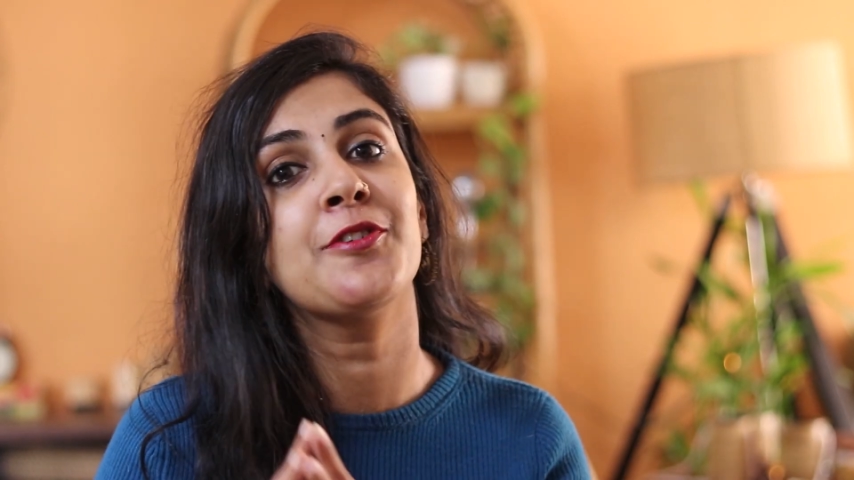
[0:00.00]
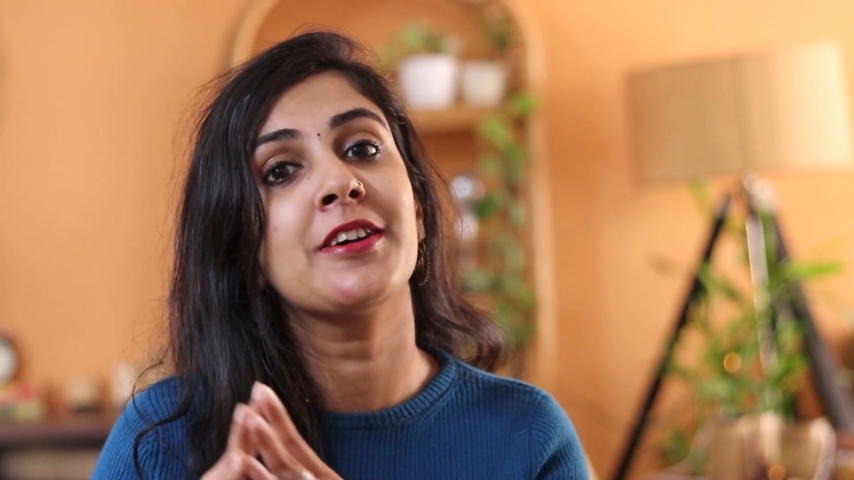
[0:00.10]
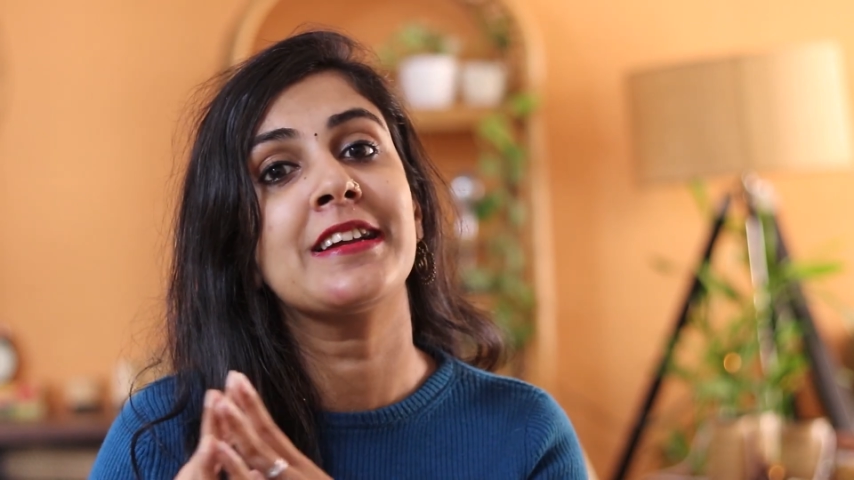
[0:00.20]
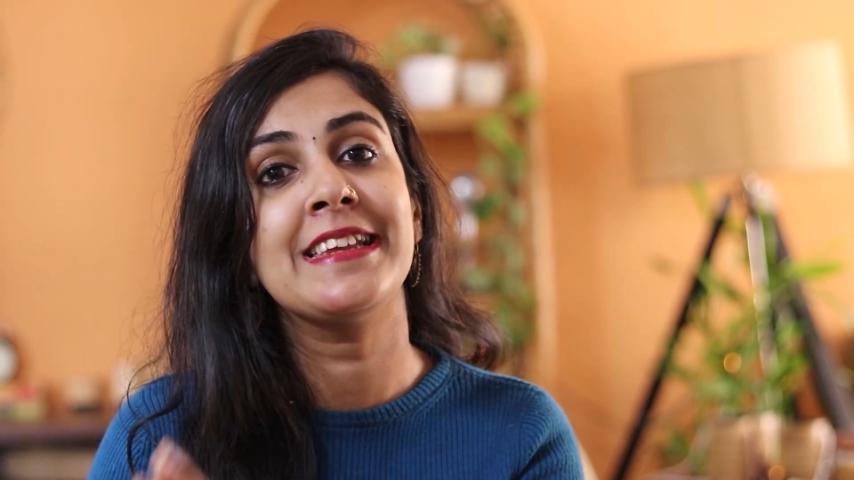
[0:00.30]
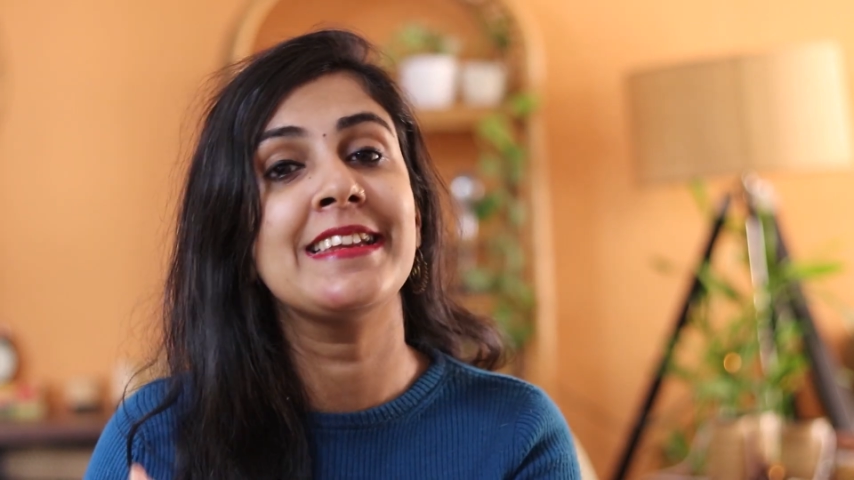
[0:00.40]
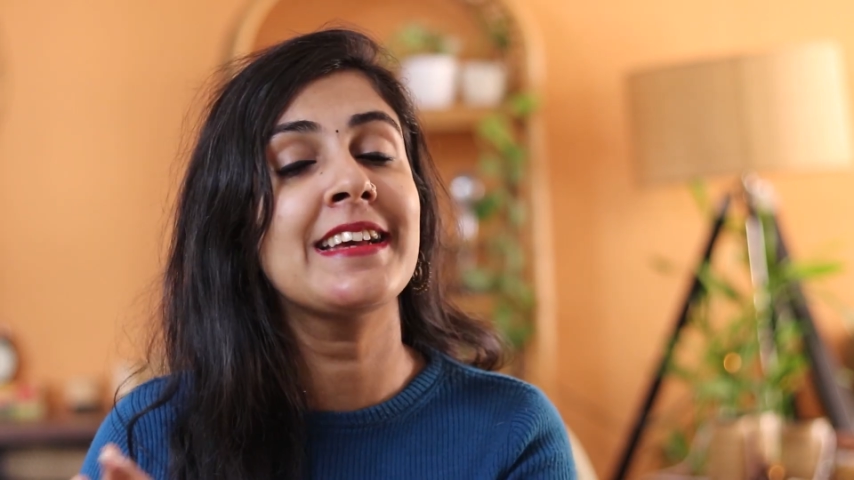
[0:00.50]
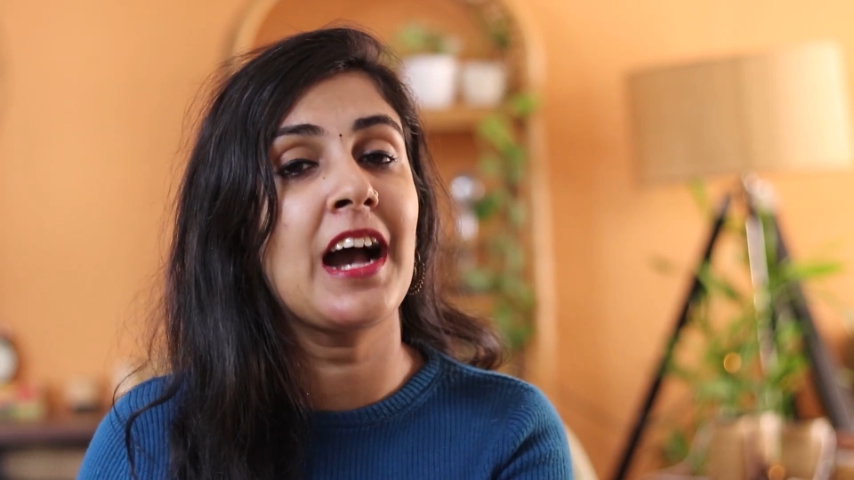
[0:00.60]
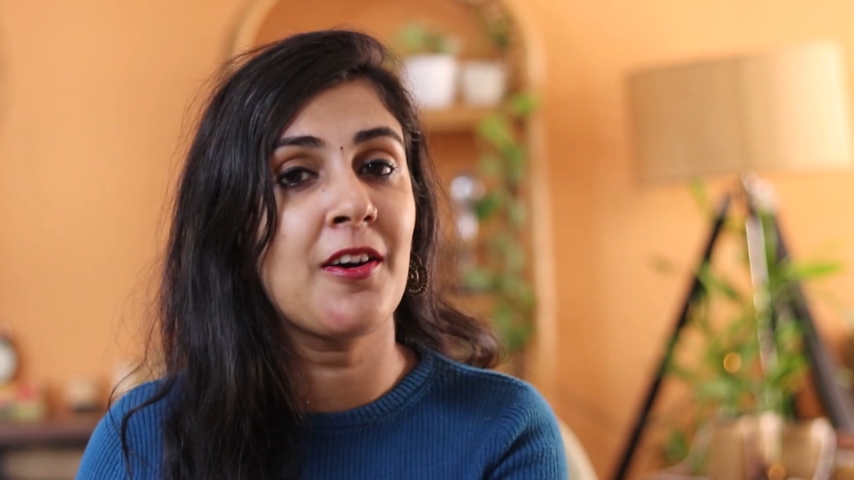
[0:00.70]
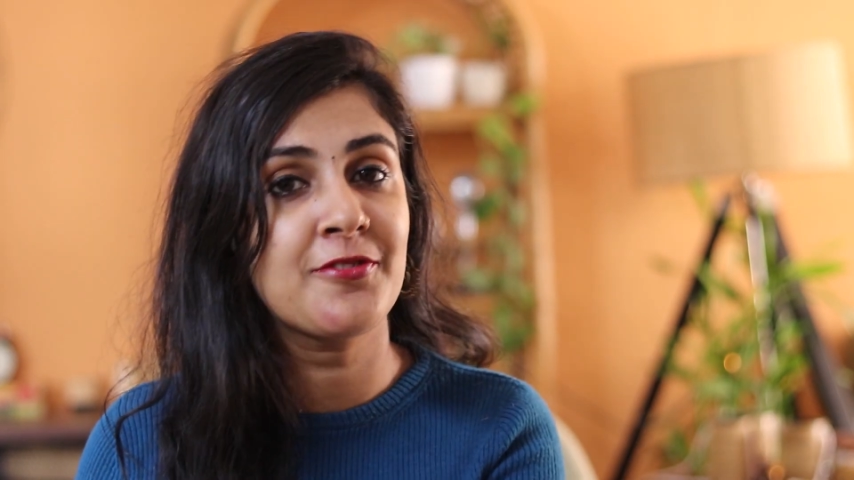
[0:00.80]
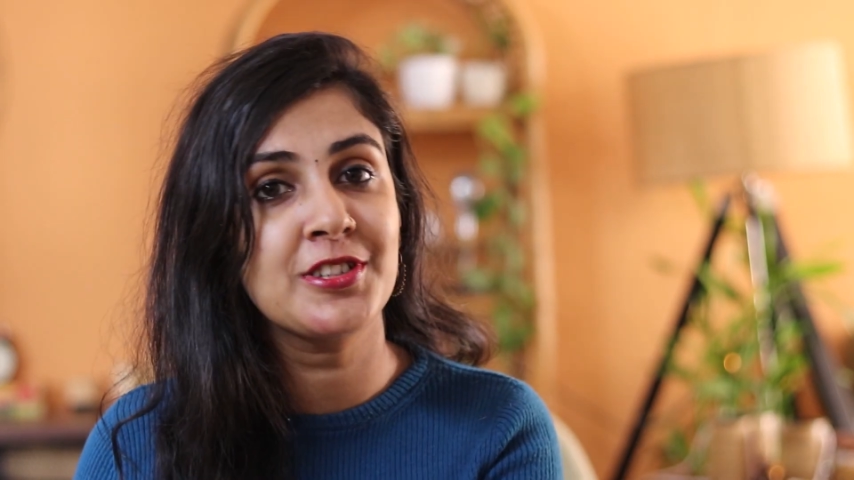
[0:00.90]
for cleaning
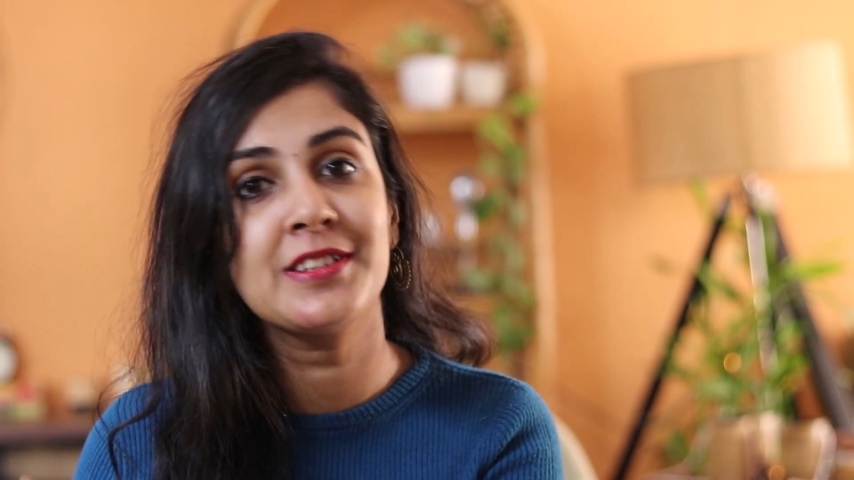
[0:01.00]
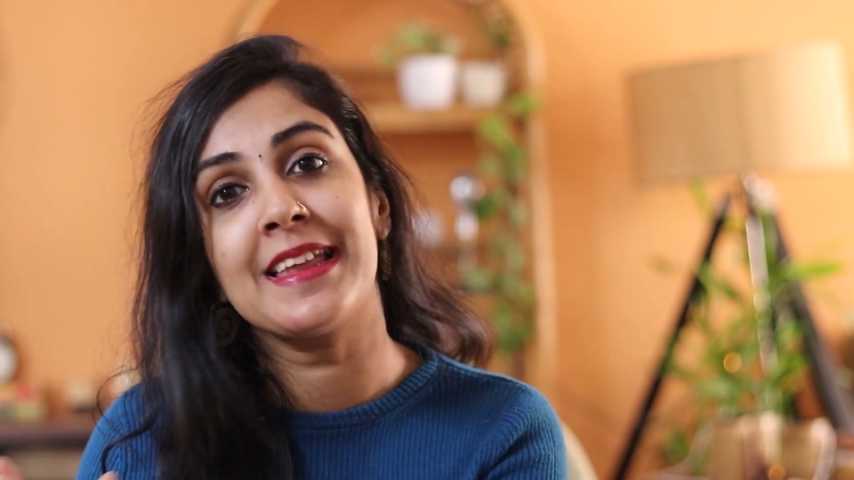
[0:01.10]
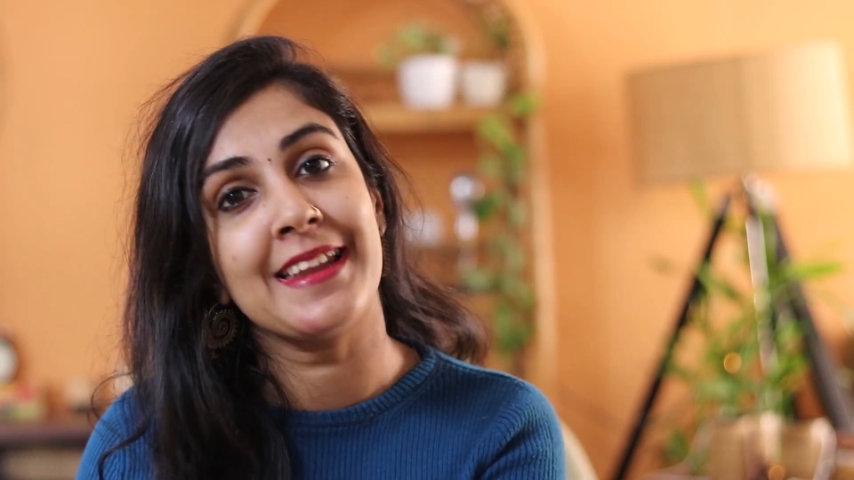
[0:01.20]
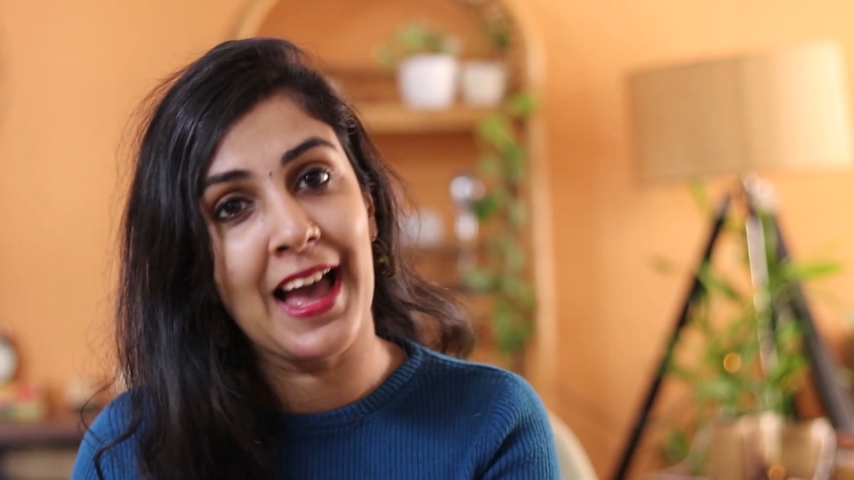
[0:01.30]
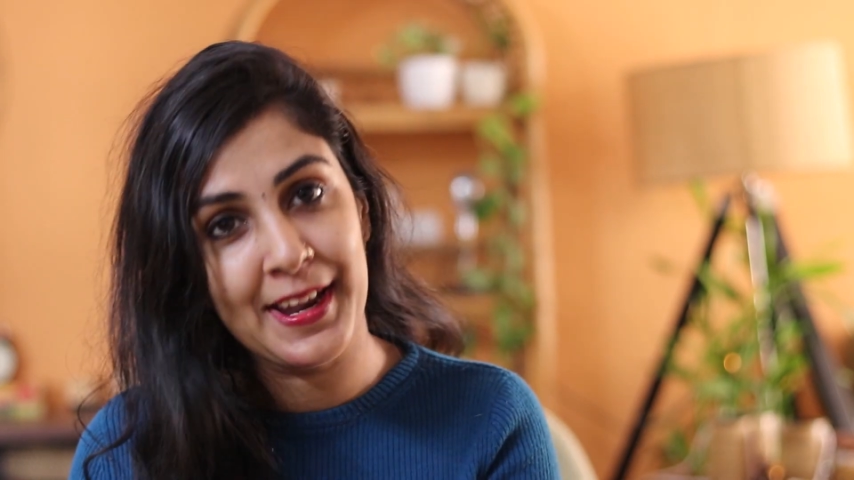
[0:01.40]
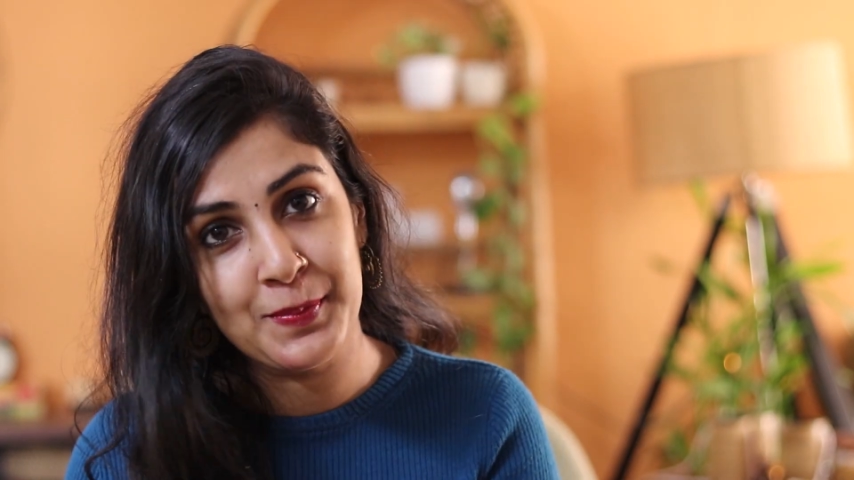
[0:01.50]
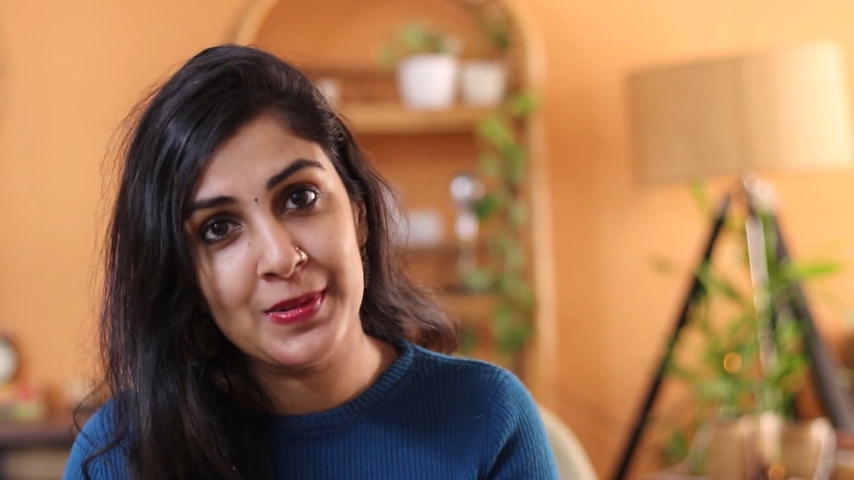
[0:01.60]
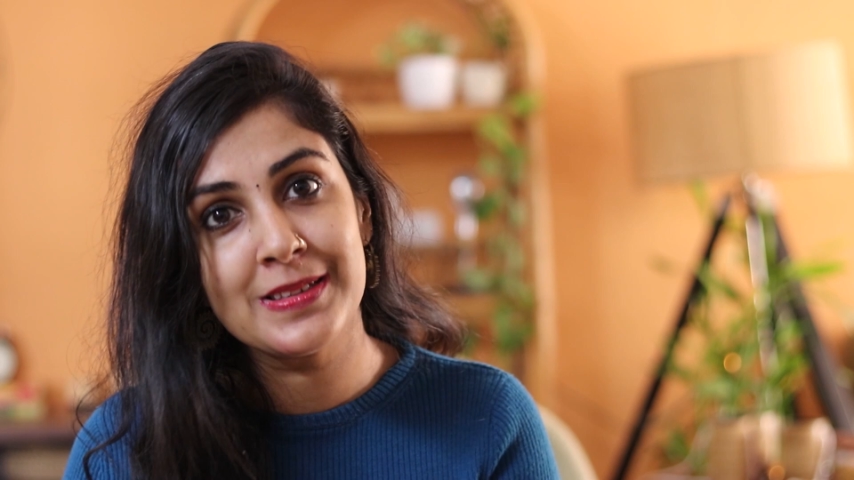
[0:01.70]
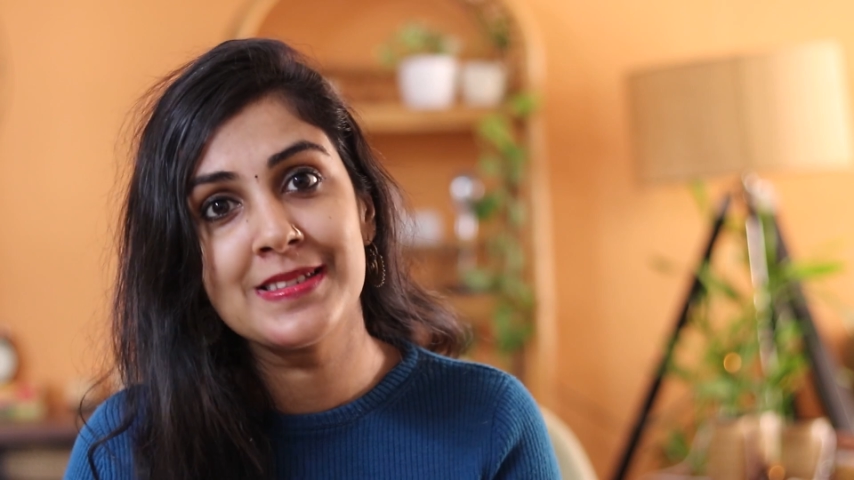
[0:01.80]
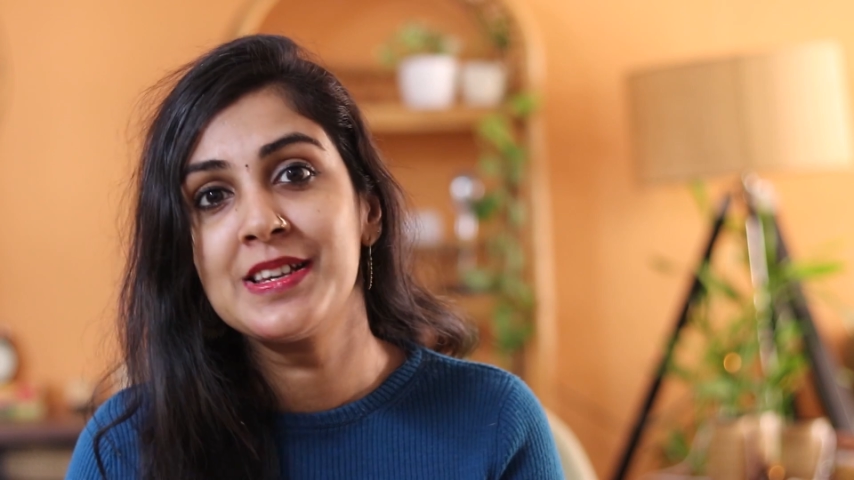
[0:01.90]
after their
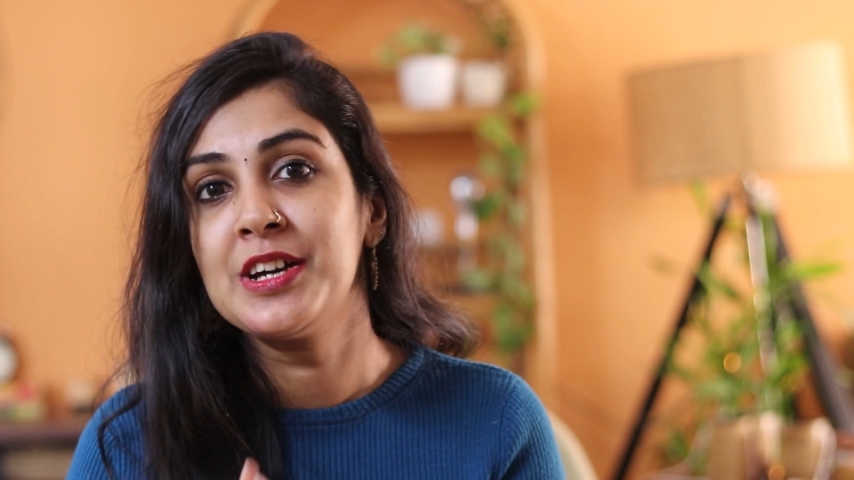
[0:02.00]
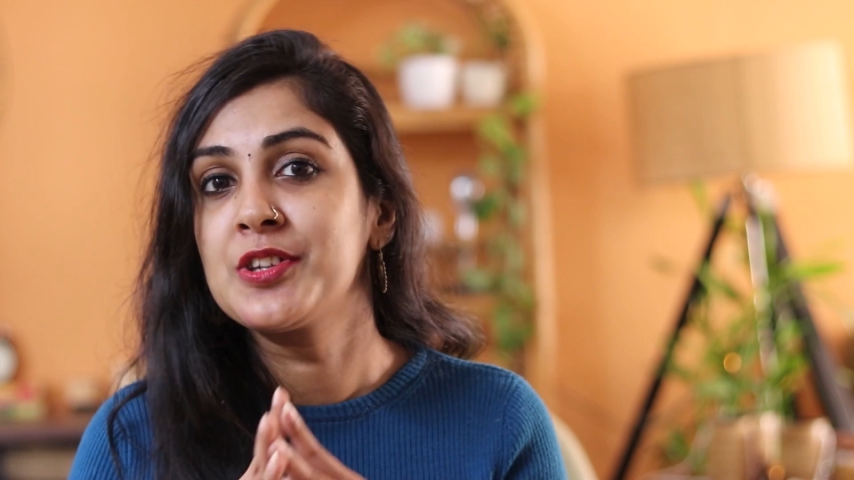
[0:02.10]
animals.